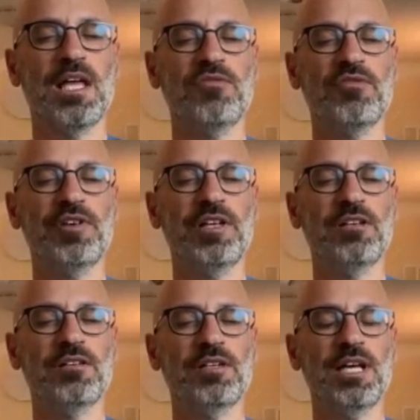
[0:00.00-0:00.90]
If you
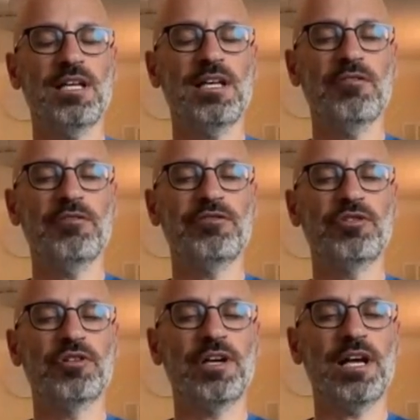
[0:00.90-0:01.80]
feel inhale
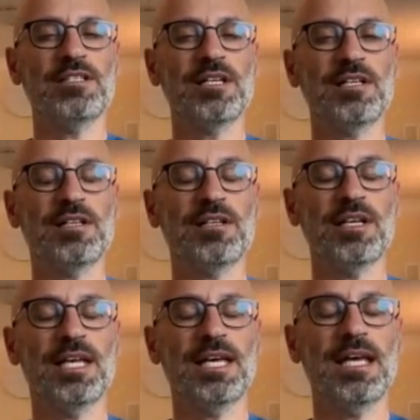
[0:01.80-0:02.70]
4, exhale
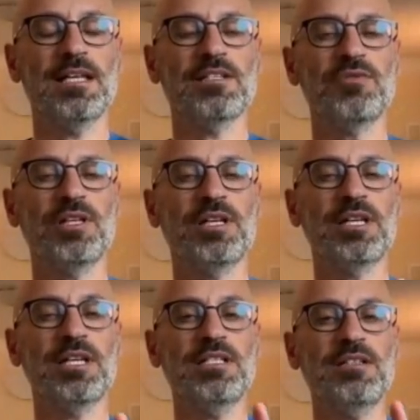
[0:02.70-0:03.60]
8 is really
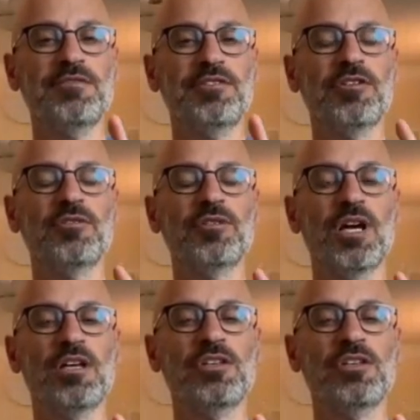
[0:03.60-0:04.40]
easy for you,